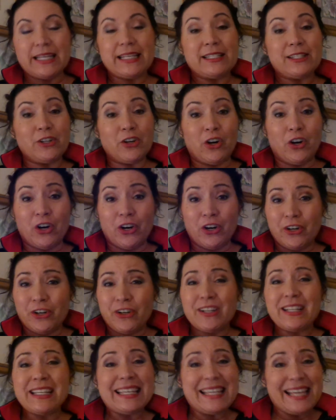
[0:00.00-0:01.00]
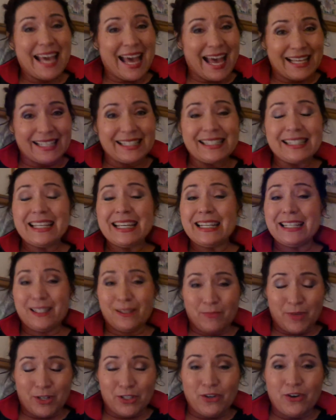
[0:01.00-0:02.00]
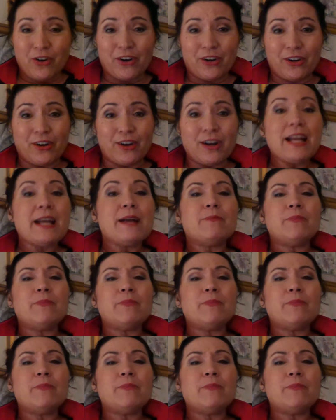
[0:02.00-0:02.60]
Is it harder? Yes, it is much harder.